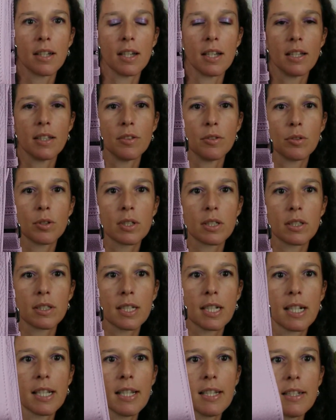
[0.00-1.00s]
and you can
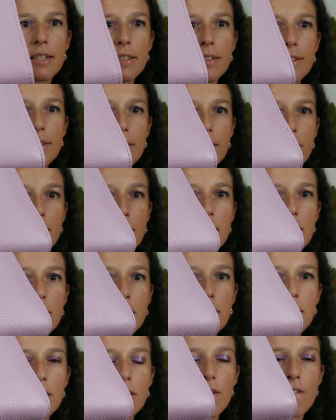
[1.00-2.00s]
clearly see
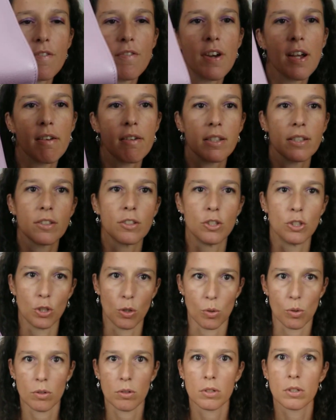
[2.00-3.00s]
there is
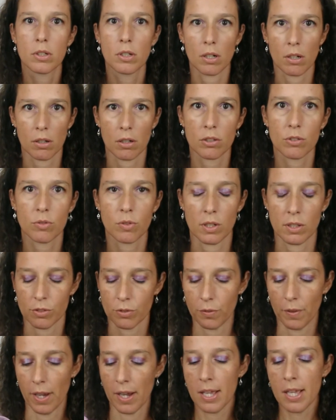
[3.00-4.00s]
no color
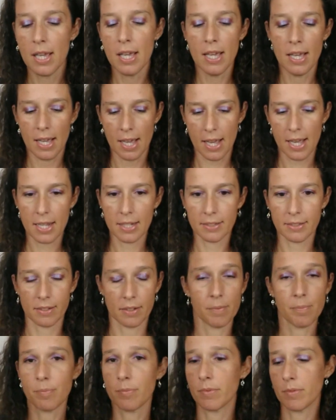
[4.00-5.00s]
transfer. And
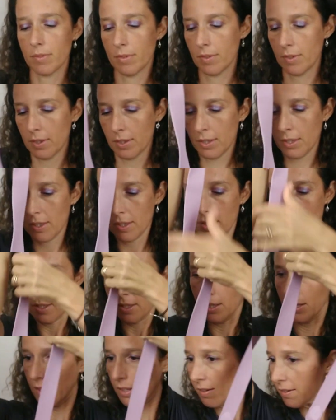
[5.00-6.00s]

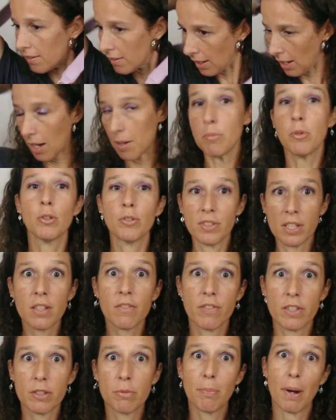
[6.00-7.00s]
I'm
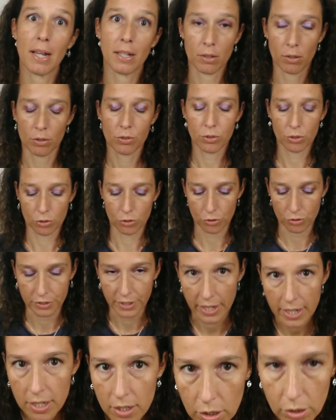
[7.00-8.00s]
using this bag also today.